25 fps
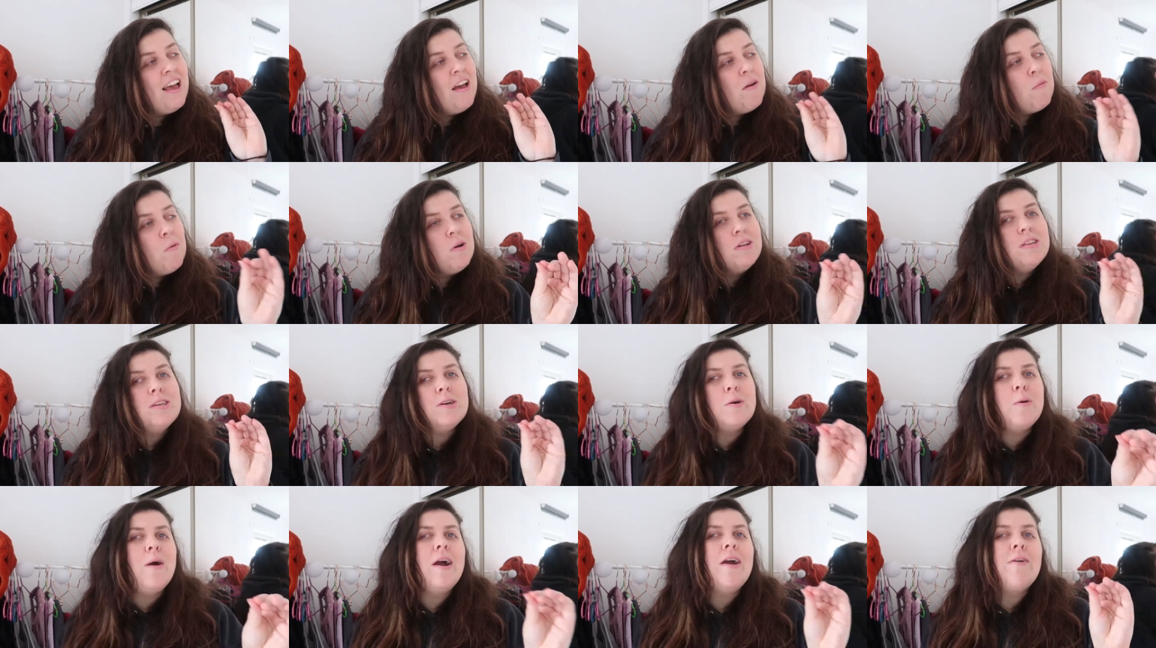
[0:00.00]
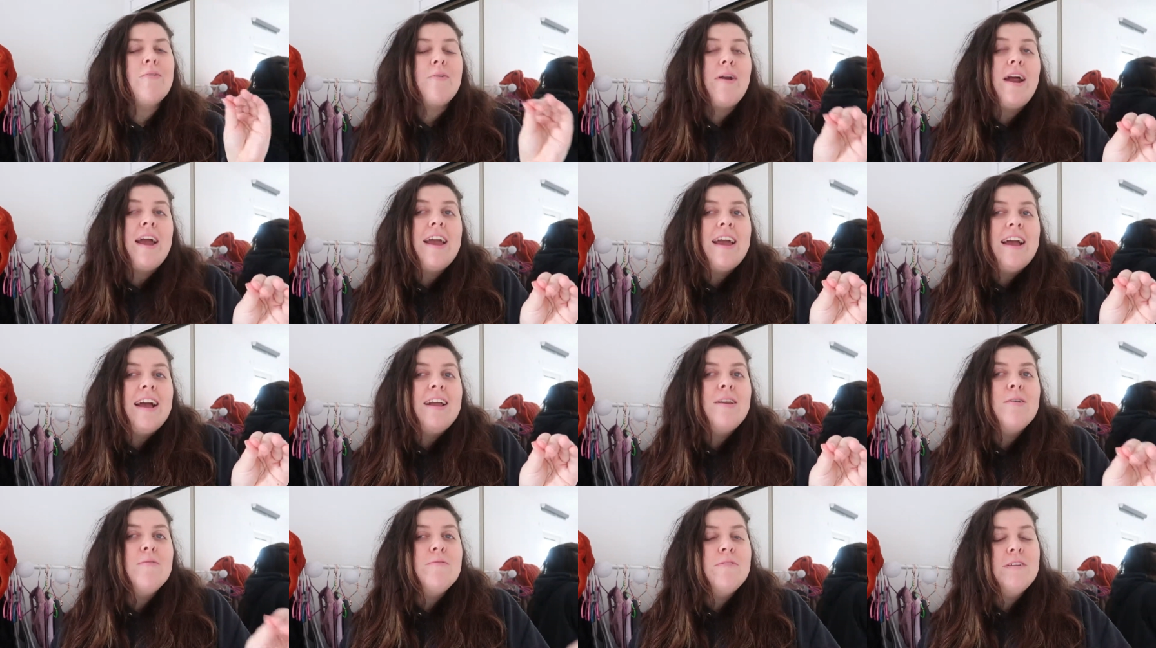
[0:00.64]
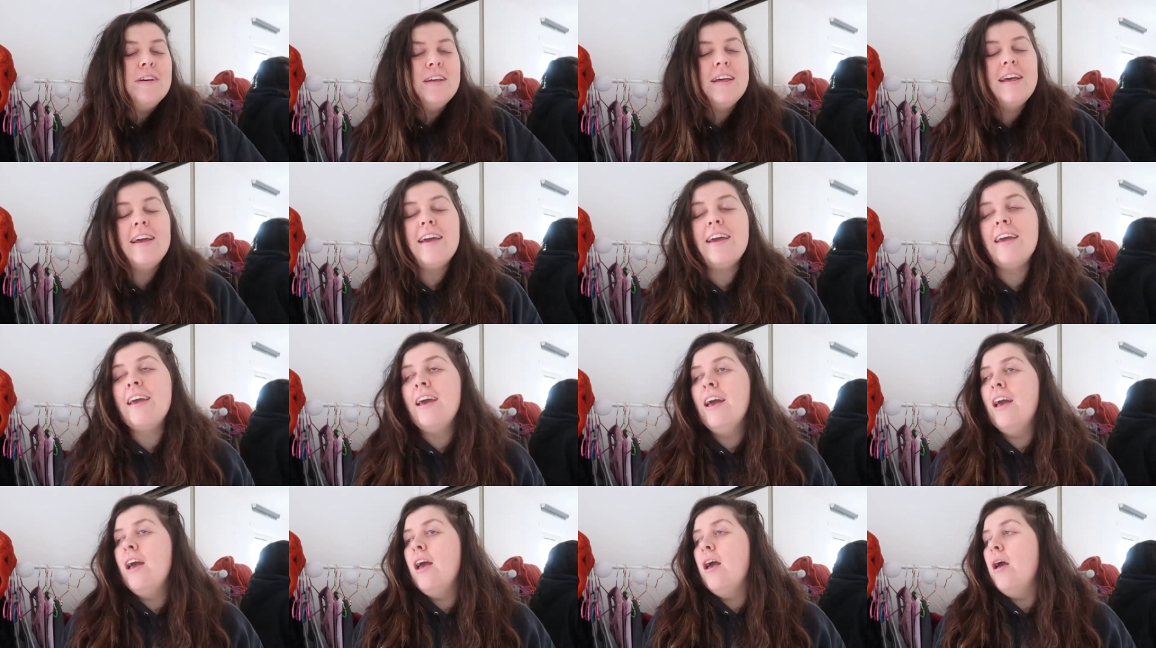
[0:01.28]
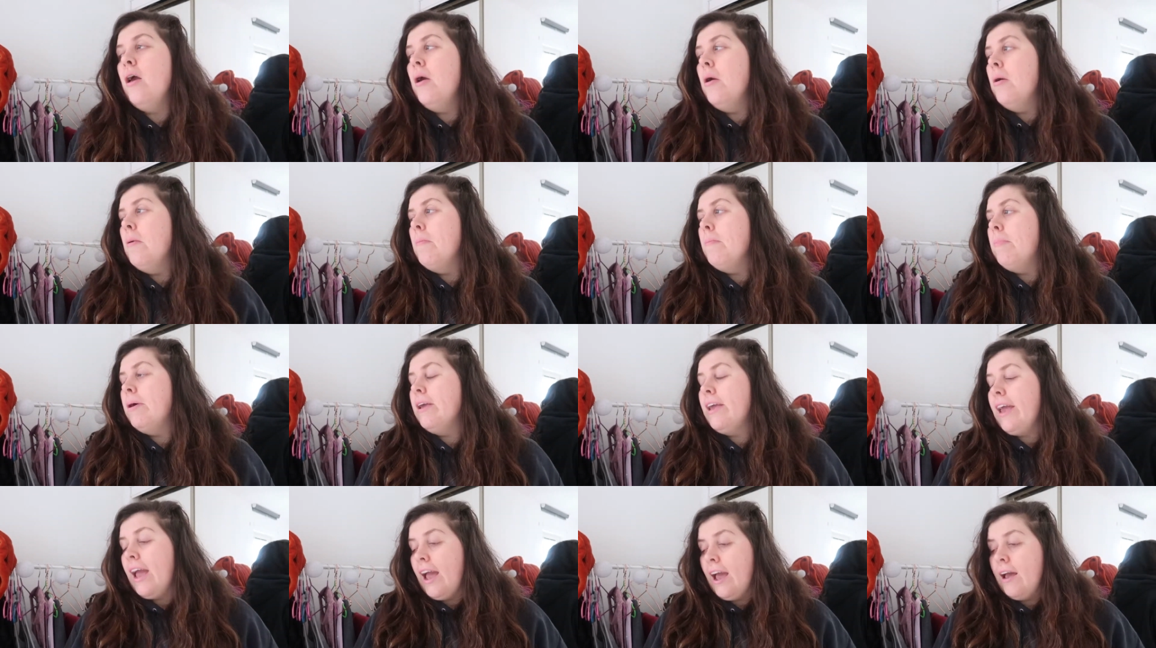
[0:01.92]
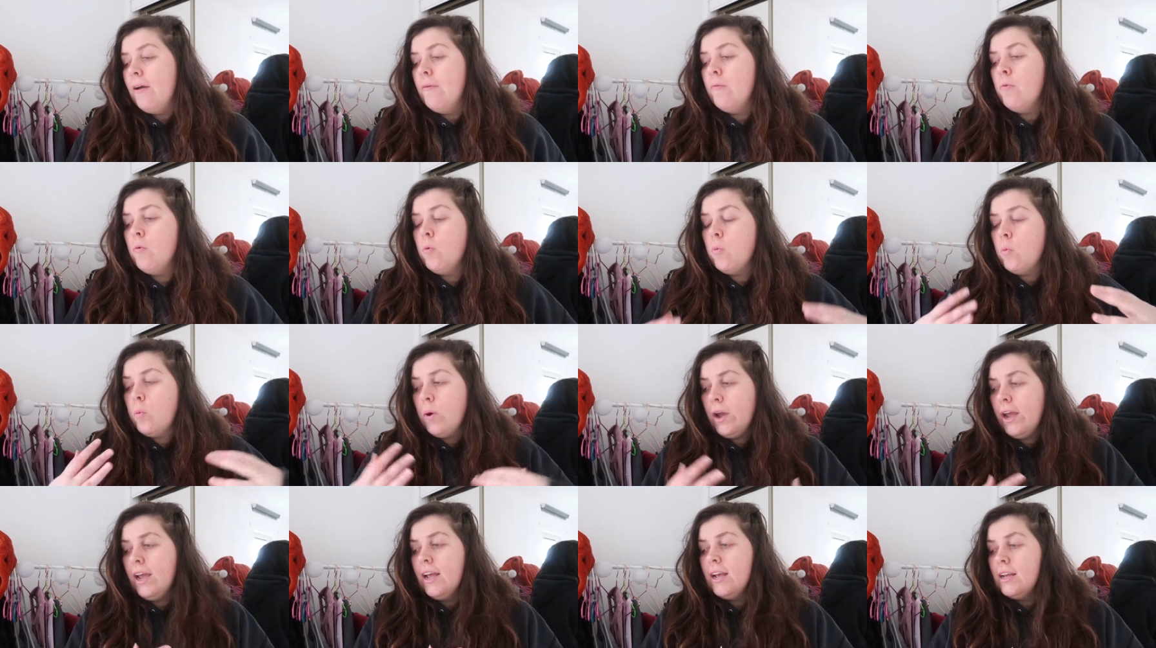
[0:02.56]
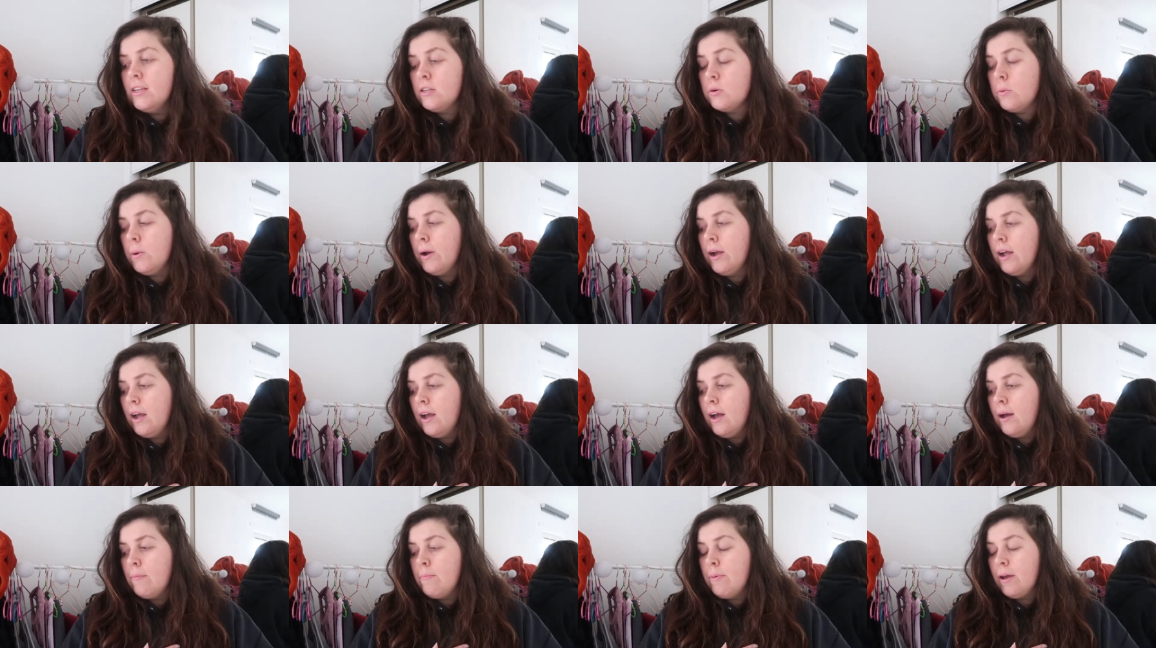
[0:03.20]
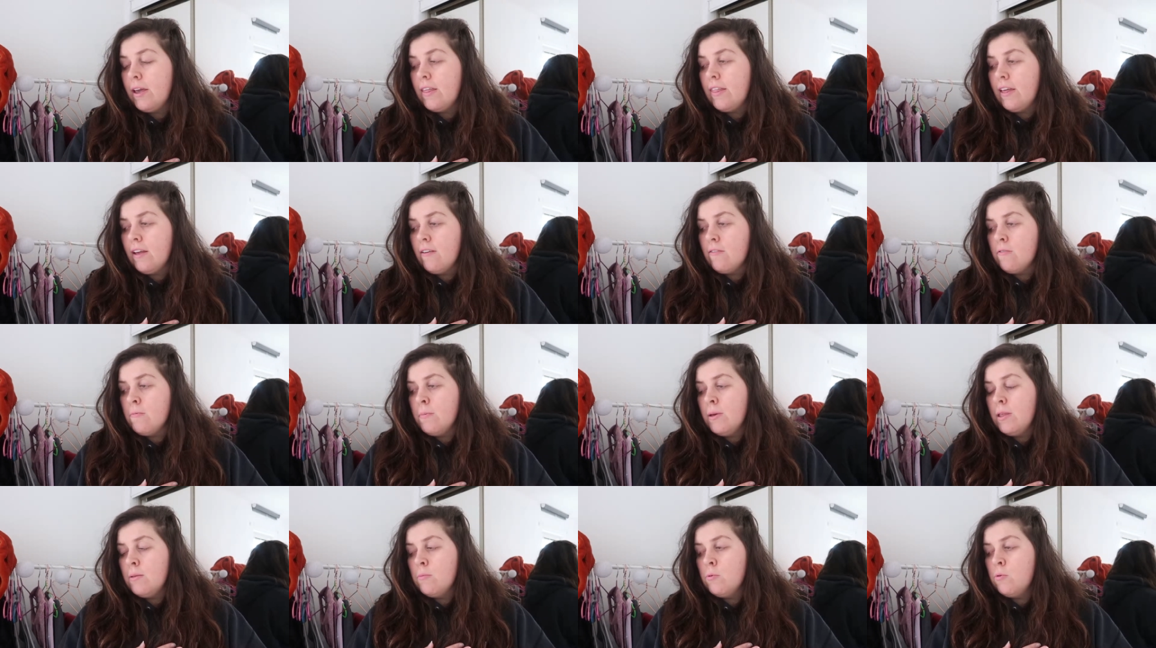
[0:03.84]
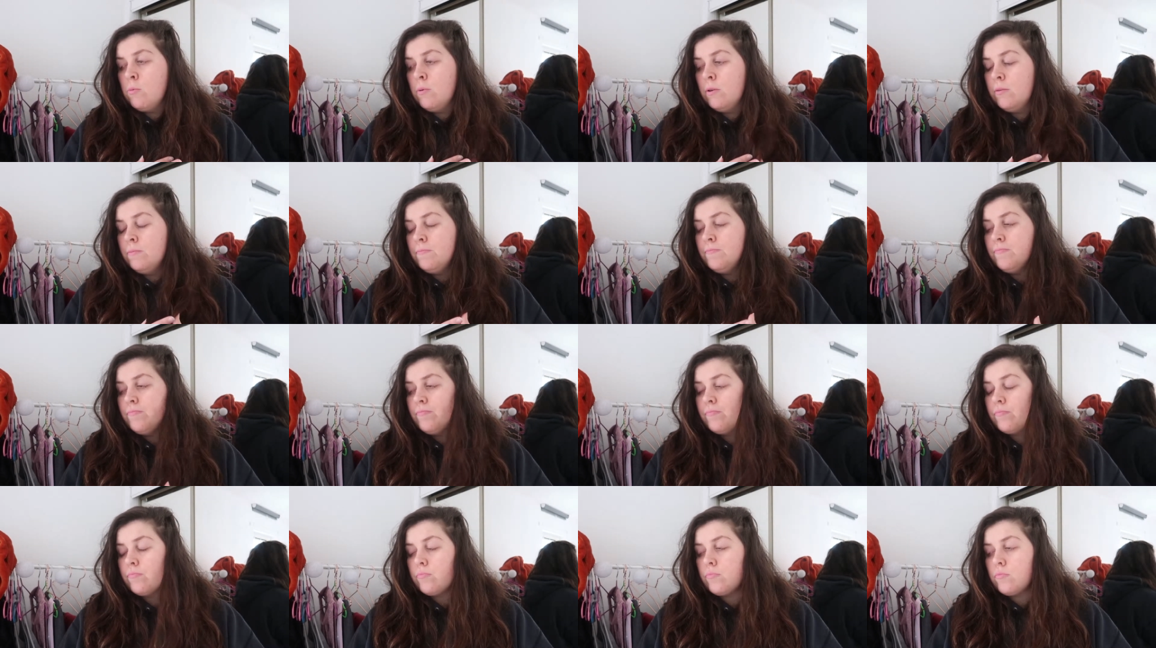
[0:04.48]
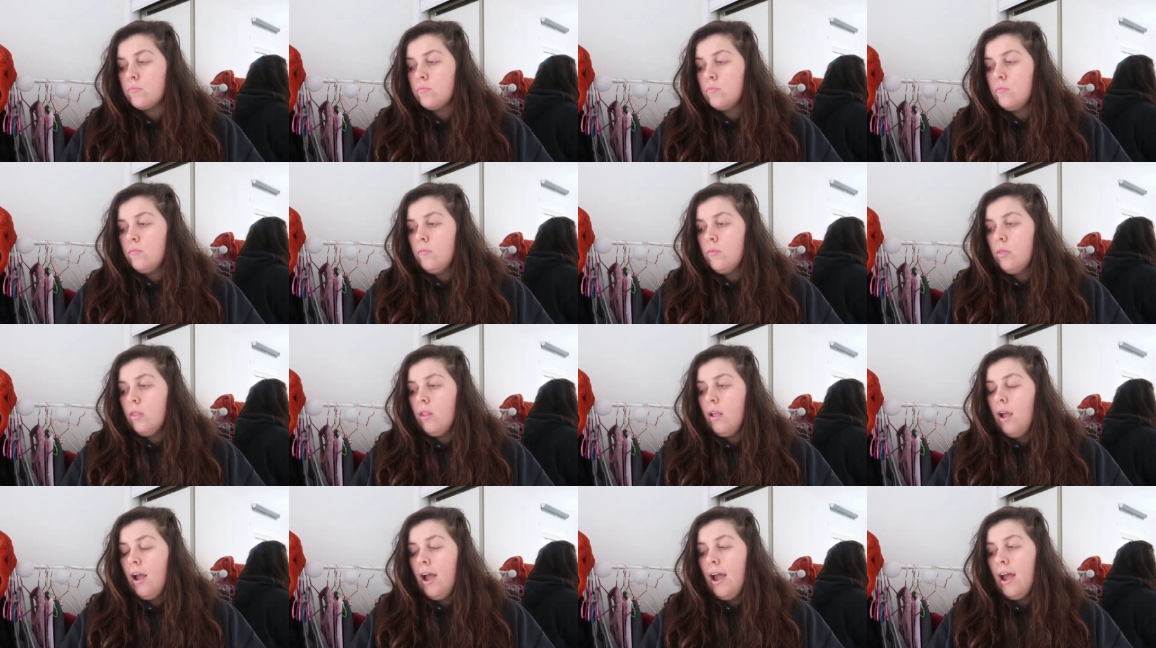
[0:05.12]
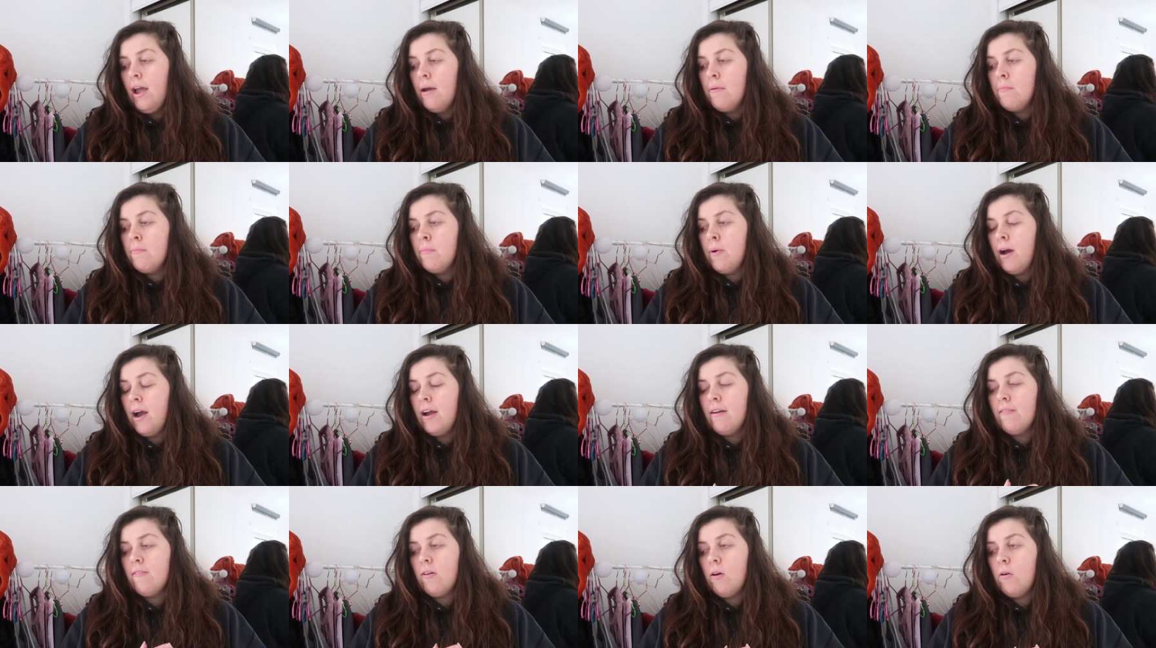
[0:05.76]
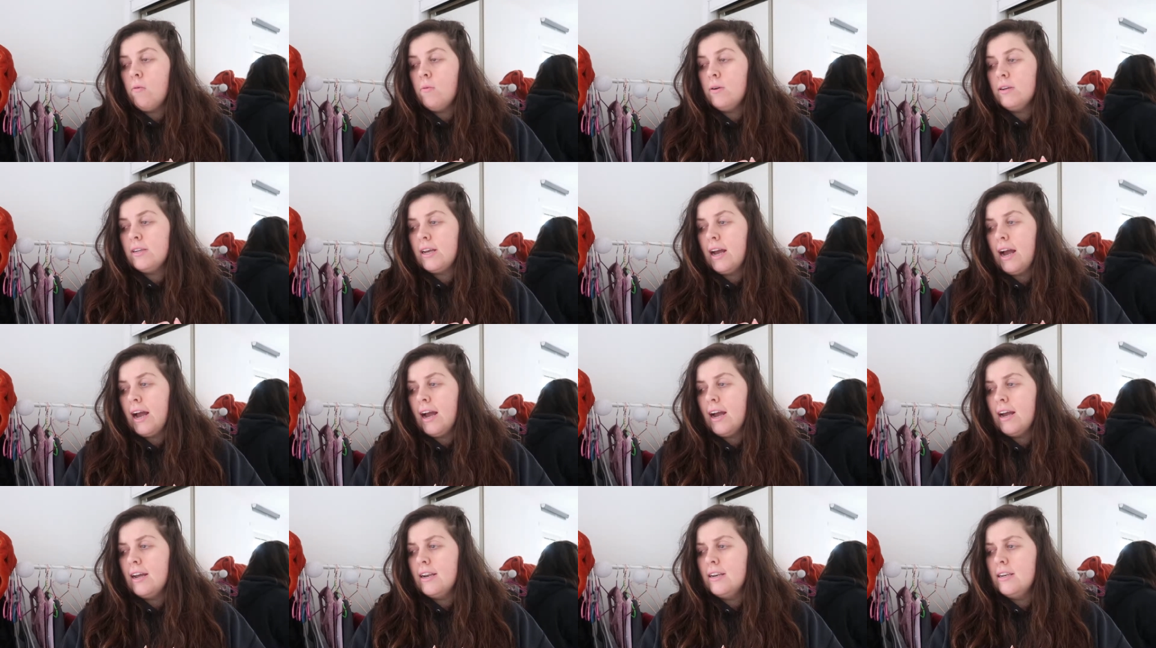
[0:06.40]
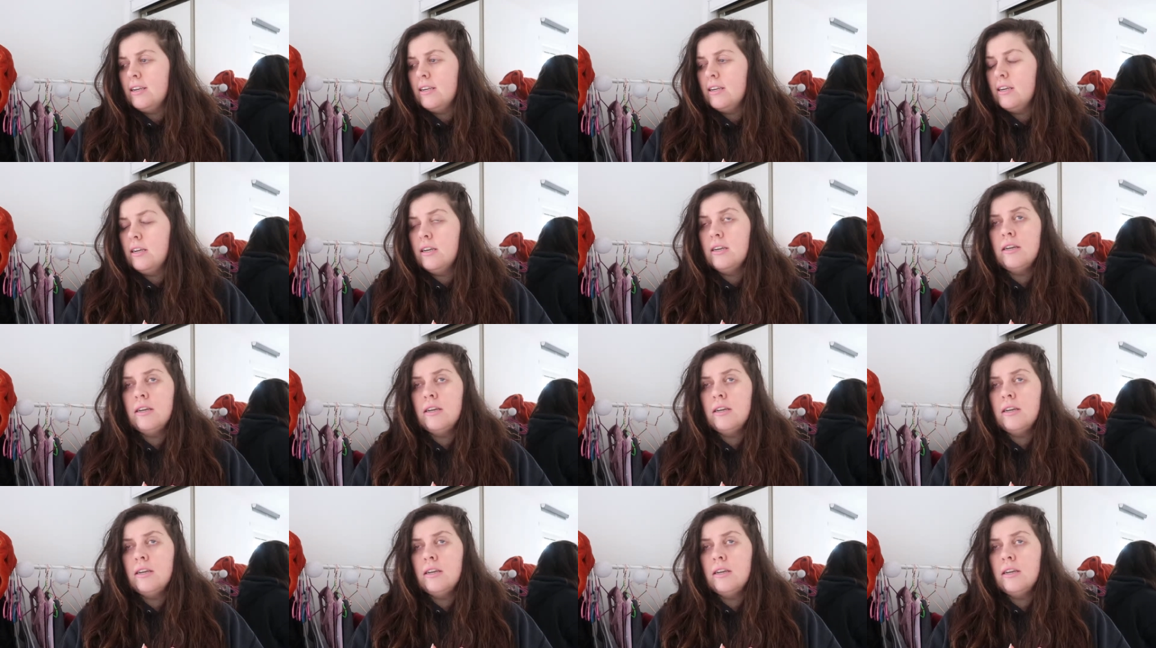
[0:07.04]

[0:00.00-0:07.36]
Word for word: wasn't quite right I don't feel like but yeah weight is quite a big thing for me at the moment. Um, I've always had